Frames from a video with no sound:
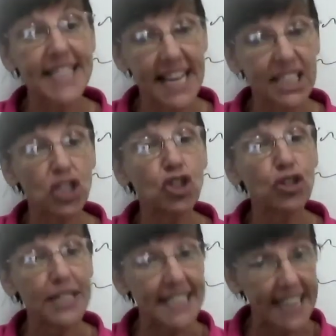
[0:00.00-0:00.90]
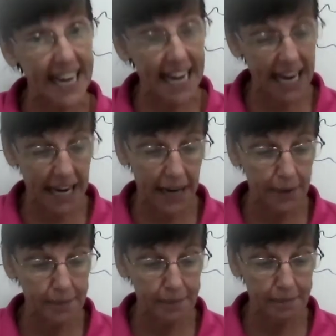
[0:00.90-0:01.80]
this to see.
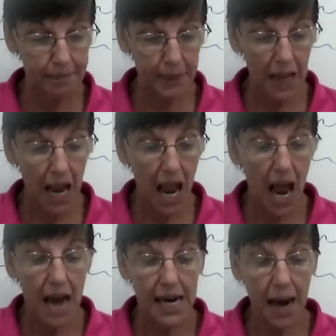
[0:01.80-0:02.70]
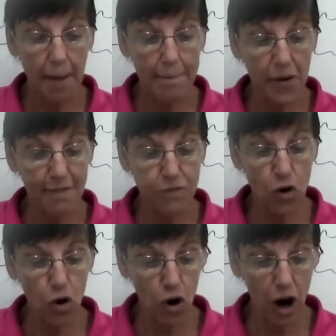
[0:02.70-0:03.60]
Number
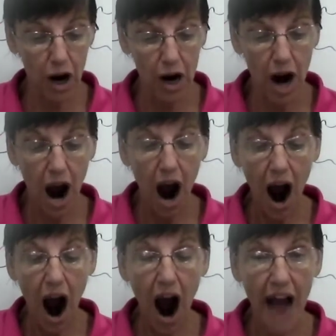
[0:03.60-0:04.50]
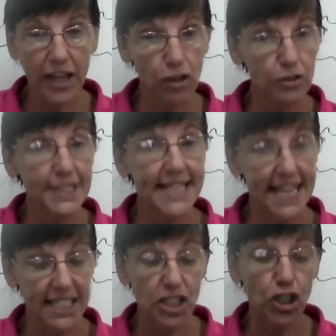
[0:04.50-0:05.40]
4, I use
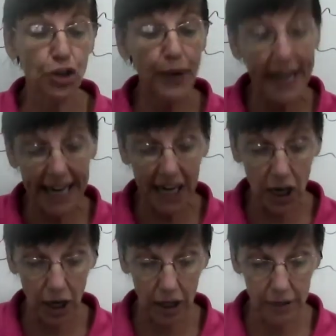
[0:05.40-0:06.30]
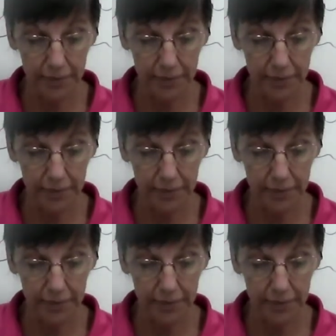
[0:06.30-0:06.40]
this to hear.